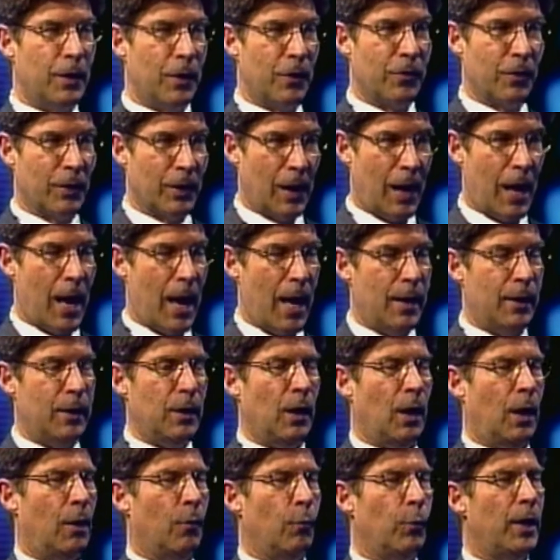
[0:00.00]
this a
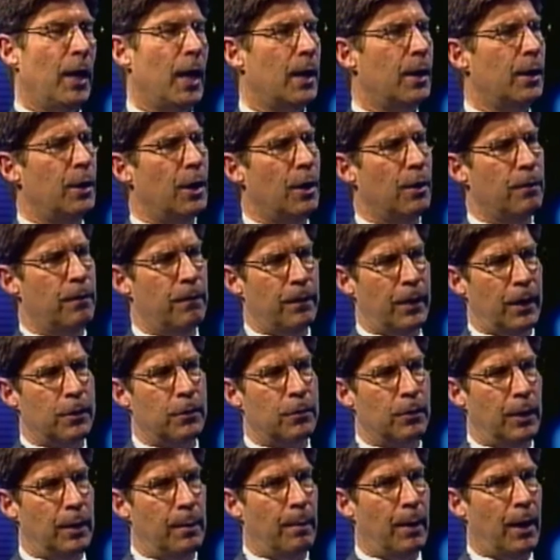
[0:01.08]
lot. We had another
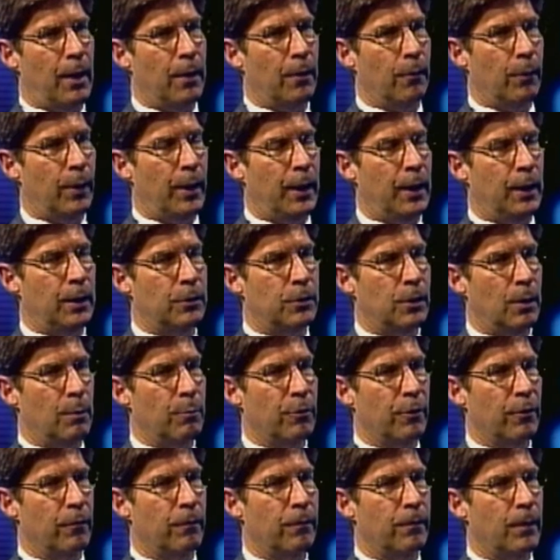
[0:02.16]
victory, by the way, in
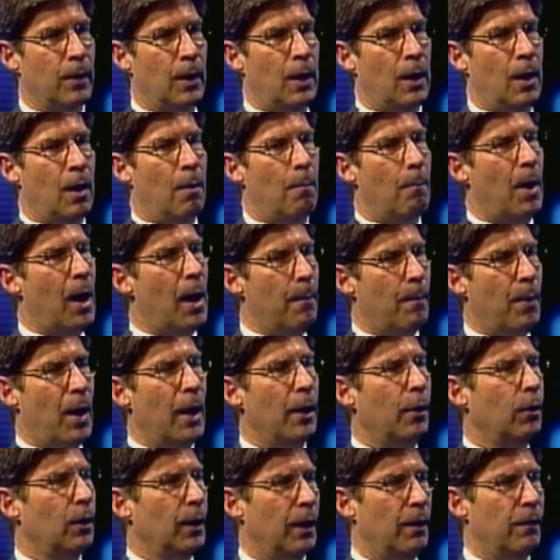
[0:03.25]
terms of
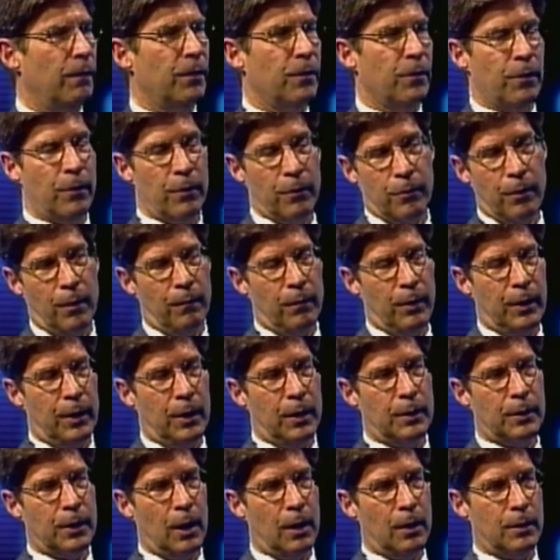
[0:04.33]
my whole emphasis over the
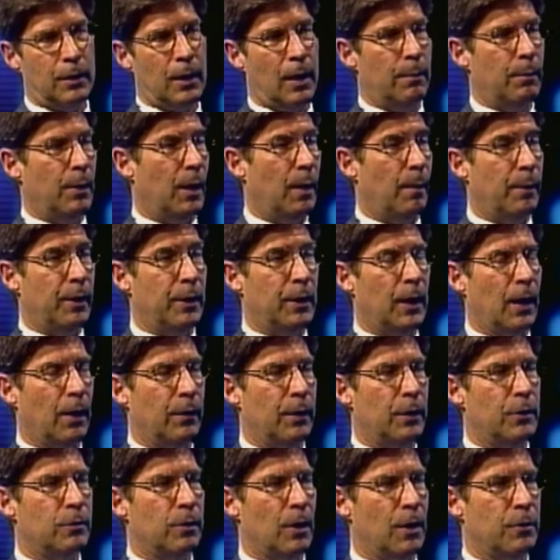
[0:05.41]
entire time that I've been
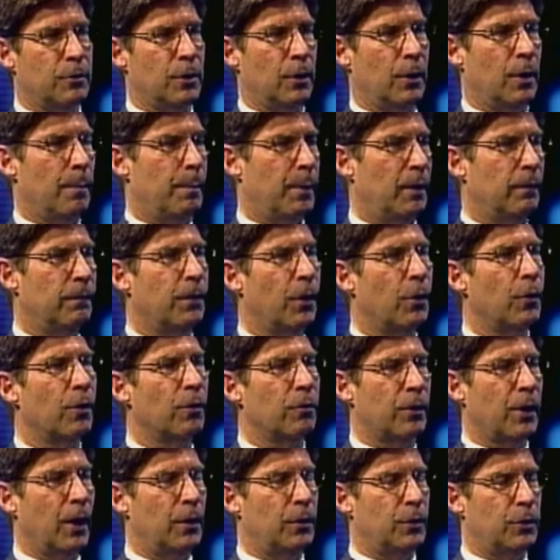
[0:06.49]
county treasurer have been
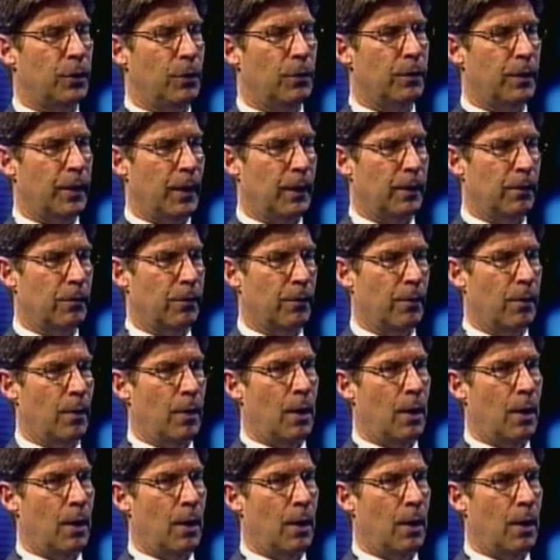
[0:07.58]
focused on two things.